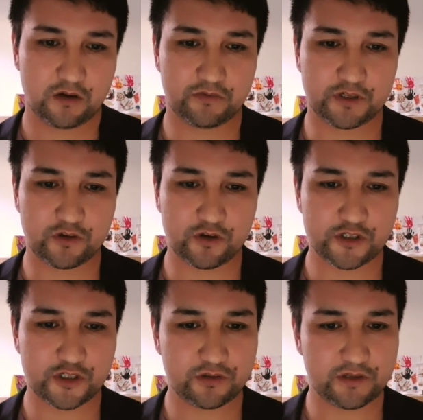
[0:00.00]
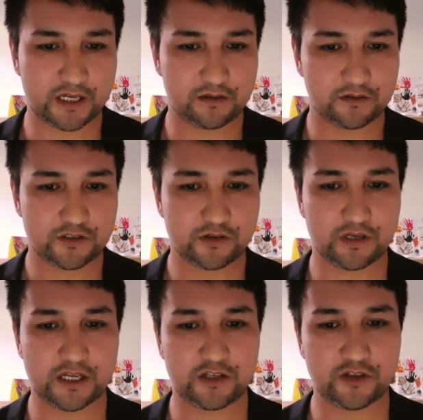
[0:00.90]
We wrote you then to
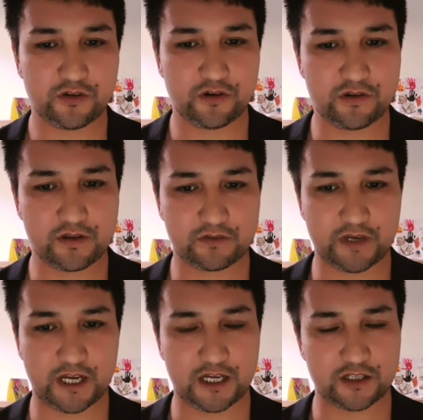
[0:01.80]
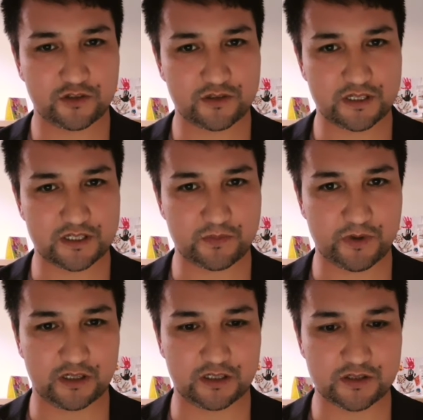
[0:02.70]
let you know that we had to
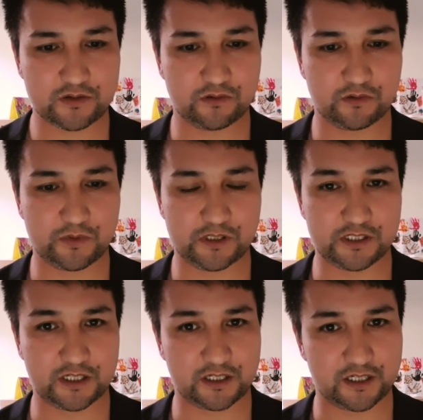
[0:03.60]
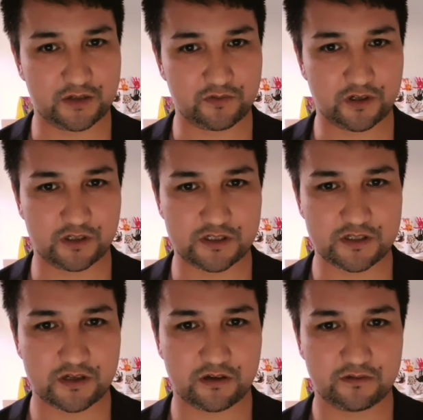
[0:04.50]
suspend a school building in
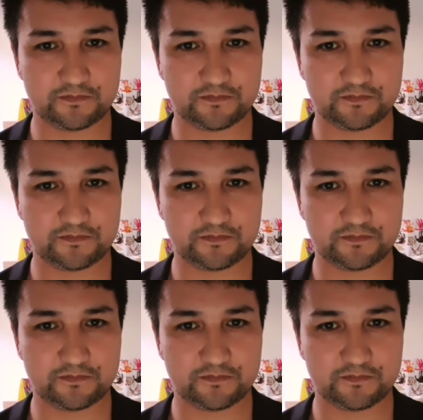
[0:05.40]
Afghanistan.